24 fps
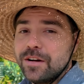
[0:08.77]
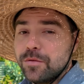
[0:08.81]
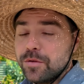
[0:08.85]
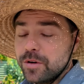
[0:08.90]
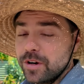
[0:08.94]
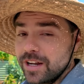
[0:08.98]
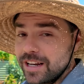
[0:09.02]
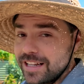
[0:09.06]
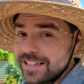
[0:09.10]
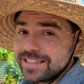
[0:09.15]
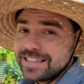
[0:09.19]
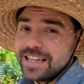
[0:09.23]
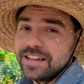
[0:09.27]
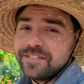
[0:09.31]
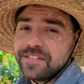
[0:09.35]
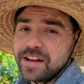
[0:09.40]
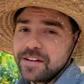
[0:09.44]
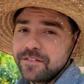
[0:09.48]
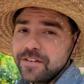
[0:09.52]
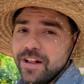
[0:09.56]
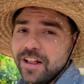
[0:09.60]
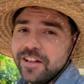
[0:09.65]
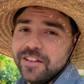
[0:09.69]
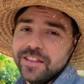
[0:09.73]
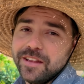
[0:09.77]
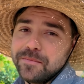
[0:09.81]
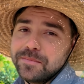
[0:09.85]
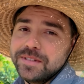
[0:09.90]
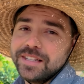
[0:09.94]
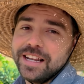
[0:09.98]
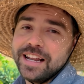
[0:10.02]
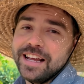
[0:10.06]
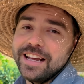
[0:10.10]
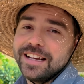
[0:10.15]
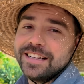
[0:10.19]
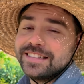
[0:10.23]
We're gonna see if I follow them
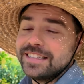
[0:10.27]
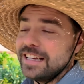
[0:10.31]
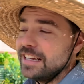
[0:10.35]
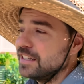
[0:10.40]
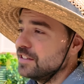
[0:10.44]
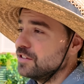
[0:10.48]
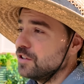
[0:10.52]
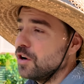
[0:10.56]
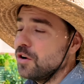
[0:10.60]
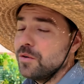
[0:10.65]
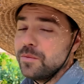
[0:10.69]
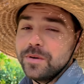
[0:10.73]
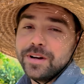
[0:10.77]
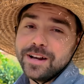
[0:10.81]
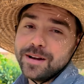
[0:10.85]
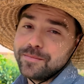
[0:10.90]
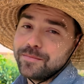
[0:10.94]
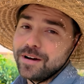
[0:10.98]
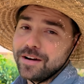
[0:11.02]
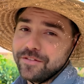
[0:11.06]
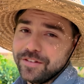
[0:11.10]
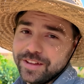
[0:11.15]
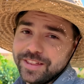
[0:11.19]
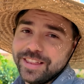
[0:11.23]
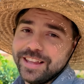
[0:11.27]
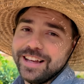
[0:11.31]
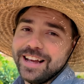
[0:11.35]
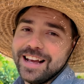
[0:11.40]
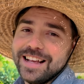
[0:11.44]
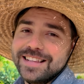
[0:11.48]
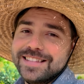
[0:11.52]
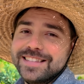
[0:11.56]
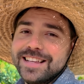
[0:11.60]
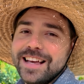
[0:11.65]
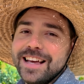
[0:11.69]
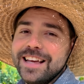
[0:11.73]
today because I don't remember everything
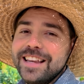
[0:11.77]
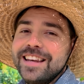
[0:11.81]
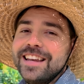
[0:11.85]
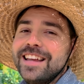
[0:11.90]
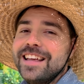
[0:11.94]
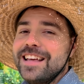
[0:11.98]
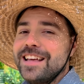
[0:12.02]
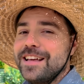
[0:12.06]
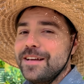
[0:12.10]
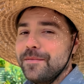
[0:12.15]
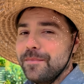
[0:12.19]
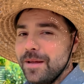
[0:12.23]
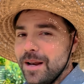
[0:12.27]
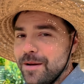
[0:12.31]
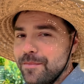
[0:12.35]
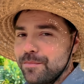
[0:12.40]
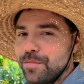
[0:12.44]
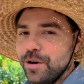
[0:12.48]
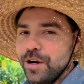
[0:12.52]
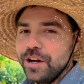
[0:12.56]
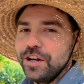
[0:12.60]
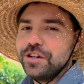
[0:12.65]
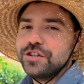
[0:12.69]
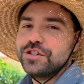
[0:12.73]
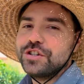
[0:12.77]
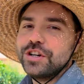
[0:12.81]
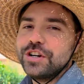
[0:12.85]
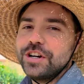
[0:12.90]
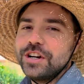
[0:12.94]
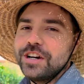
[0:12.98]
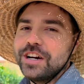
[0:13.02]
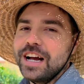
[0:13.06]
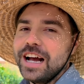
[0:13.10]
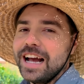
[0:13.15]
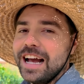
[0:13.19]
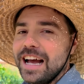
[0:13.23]
I said, but I'm pretty
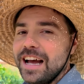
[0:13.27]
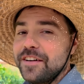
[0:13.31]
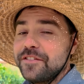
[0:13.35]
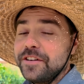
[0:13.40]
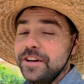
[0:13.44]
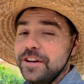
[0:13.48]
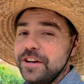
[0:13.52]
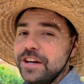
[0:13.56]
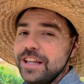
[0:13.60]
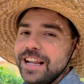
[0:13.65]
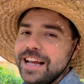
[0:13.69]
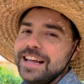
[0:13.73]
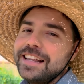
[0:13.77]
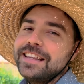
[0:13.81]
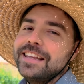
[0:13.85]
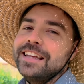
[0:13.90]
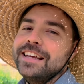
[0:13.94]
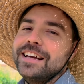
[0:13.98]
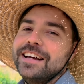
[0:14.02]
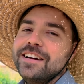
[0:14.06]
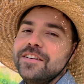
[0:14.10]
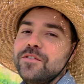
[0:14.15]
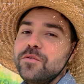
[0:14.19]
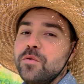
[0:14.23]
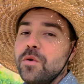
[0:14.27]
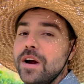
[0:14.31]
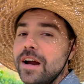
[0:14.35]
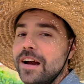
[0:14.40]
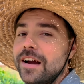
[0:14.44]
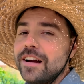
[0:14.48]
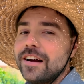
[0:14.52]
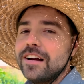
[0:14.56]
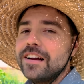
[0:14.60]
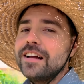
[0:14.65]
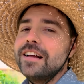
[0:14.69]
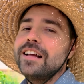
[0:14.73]
sure I have a good idea of
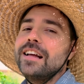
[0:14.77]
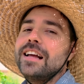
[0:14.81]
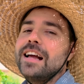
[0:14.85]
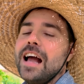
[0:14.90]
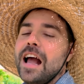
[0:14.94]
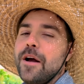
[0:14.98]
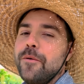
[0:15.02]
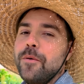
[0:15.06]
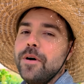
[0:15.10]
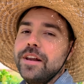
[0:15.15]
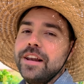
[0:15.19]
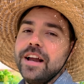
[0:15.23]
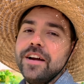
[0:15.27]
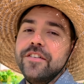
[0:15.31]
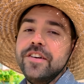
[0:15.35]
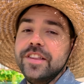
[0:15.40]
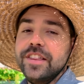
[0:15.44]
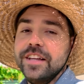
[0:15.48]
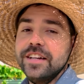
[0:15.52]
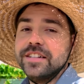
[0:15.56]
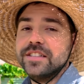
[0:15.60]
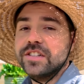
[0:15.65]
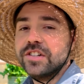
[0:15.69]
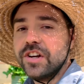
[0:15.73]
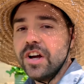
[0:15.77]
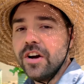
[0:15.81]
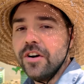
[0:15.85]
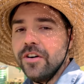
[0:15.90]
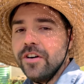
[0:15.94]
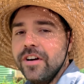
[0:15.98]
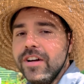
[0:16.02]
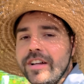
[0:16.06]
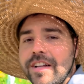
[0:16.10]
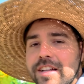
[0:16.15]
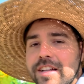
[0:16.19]
where I want everything to go.